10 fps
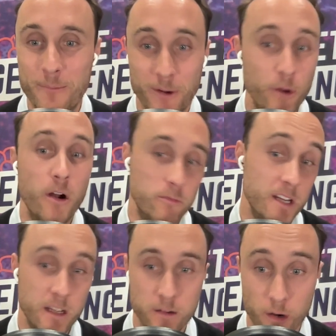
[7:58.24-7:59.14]
Or
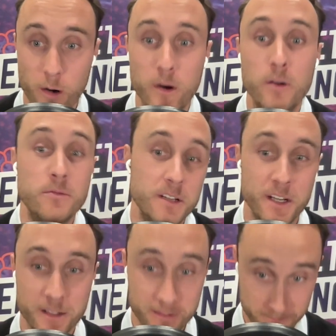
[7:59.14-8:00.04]
I will,
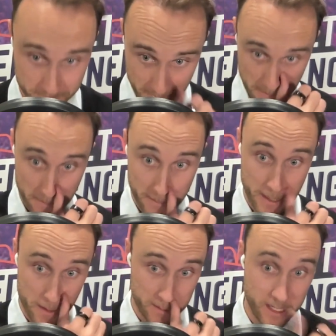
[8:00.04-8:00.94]

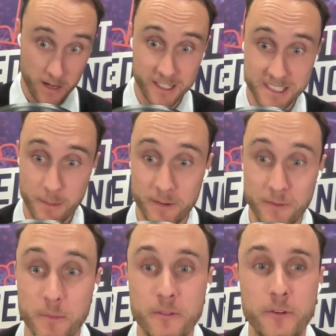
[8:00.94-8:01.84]
go and get something
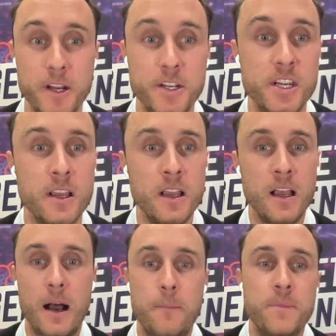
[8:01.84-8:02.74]
from the fridge.
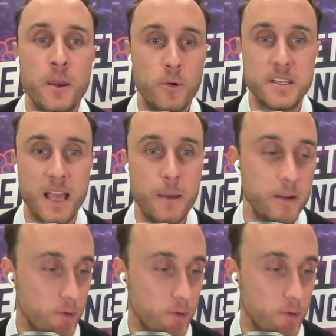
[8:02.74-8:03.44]
What does that mean?